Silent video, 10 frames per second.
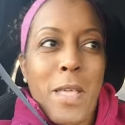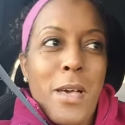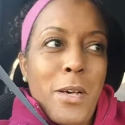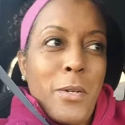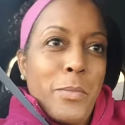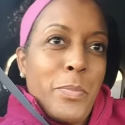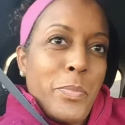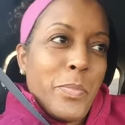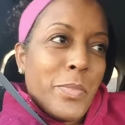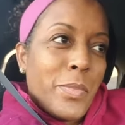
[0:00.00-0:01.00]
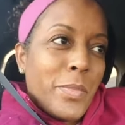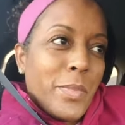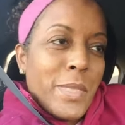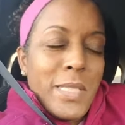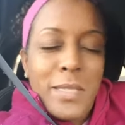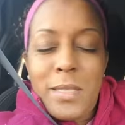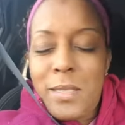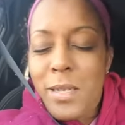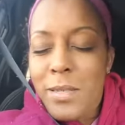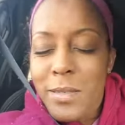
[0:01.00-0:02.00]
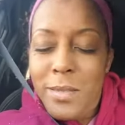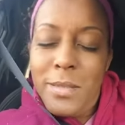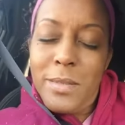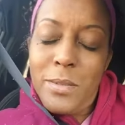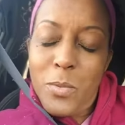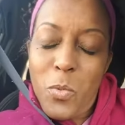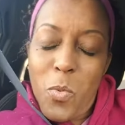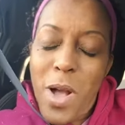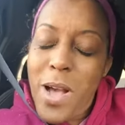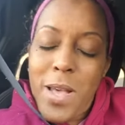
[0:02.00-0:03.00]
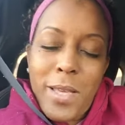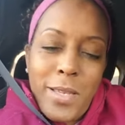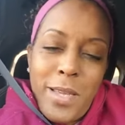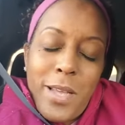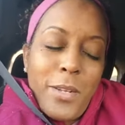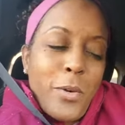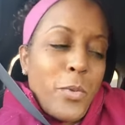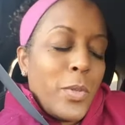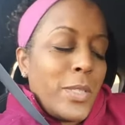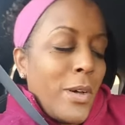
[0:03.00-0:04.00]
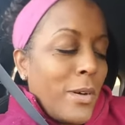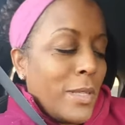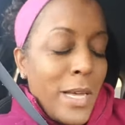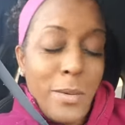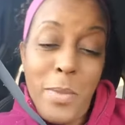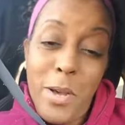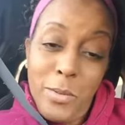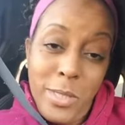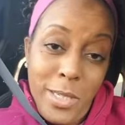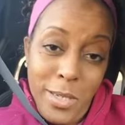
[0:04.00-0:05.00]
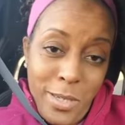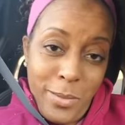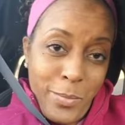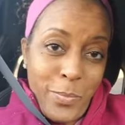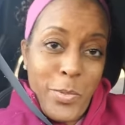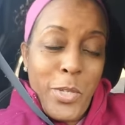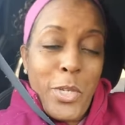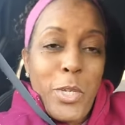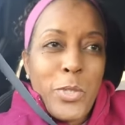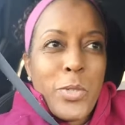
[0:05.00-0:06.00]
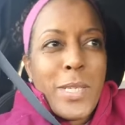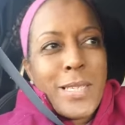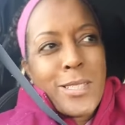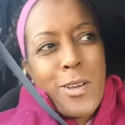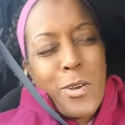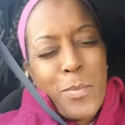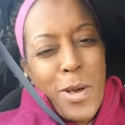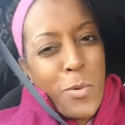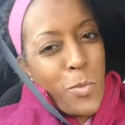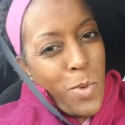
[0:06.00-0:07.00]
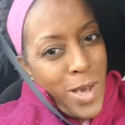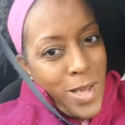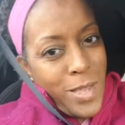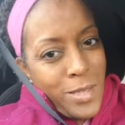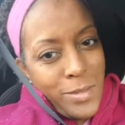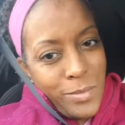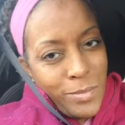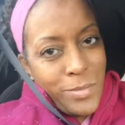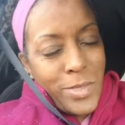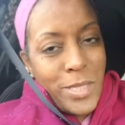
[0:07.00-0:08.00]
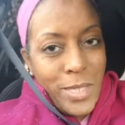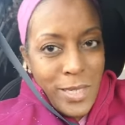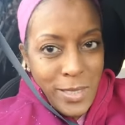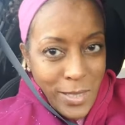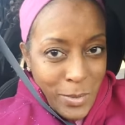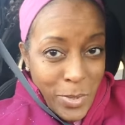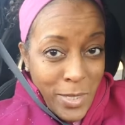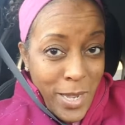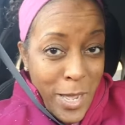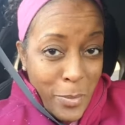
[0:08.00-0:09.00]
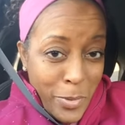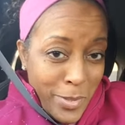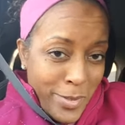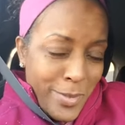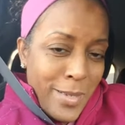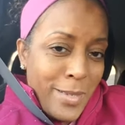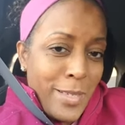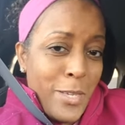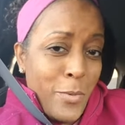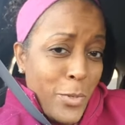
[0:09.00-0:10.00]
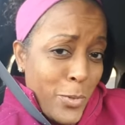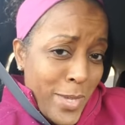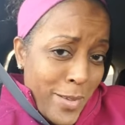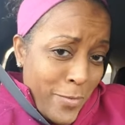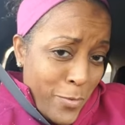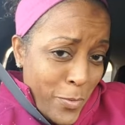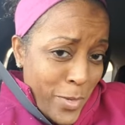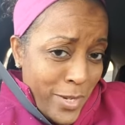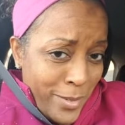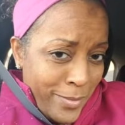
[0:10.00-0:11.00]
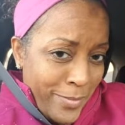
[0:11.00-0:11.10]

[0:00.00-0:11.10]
Um, let's discuss why. I know we talk a lot about cheating. So let's talk about why cheating seems to happen. Can we do that for a minute?